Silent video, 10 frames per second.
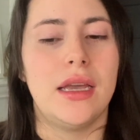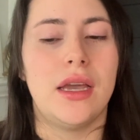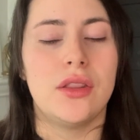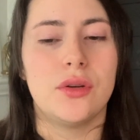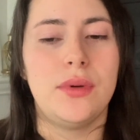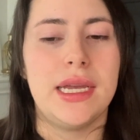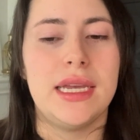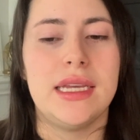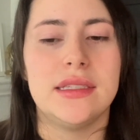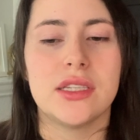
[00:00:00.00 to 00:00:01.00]
Other
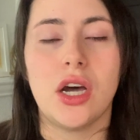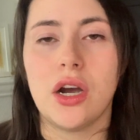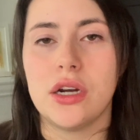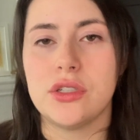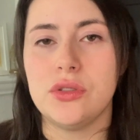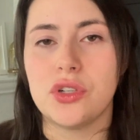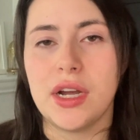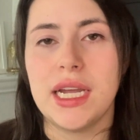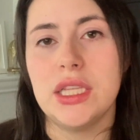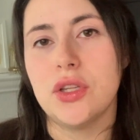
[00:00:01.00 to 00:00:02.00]
ways are to
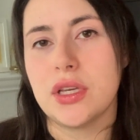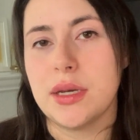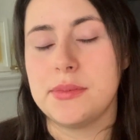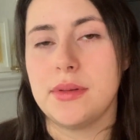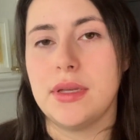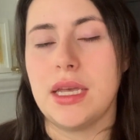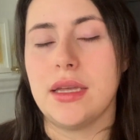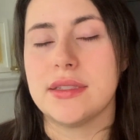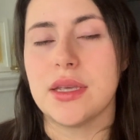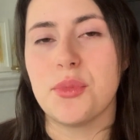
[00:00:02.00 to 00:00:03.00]
try and look up
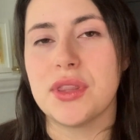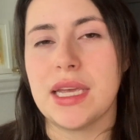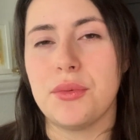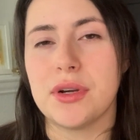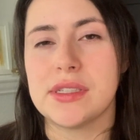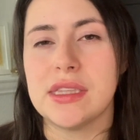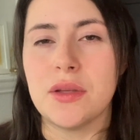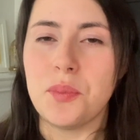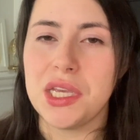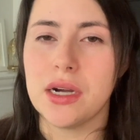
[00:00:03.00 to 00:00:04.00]
someone that works in the
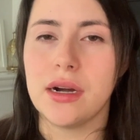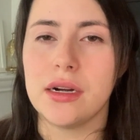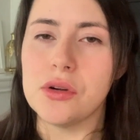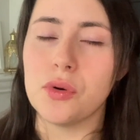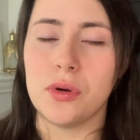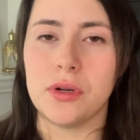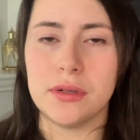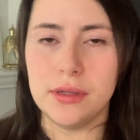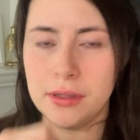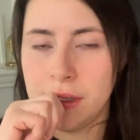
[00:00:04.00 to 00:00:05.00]
PR
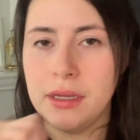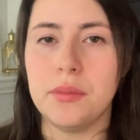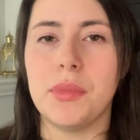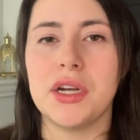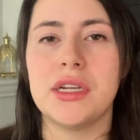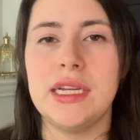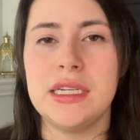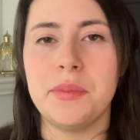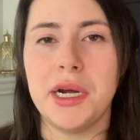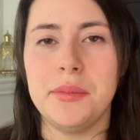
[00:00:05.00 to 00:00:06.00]
or marketing
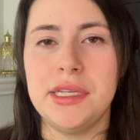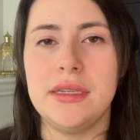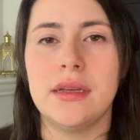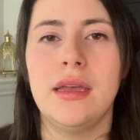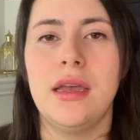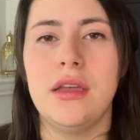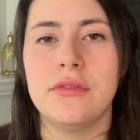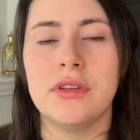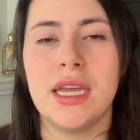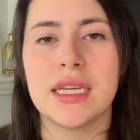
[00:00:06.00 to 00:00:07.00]
department
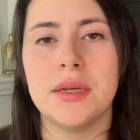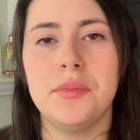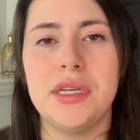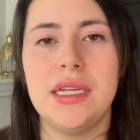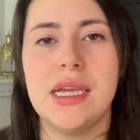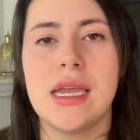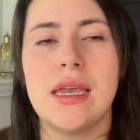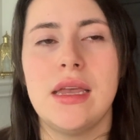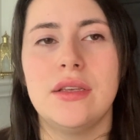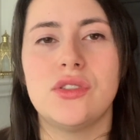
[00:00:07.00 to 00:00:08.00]
for that company.
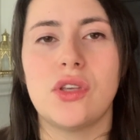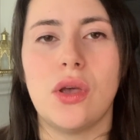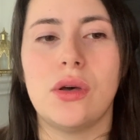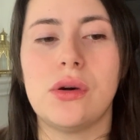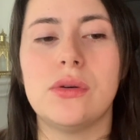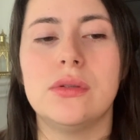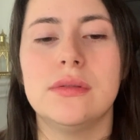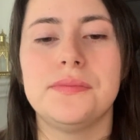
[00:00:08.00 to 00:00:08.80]
So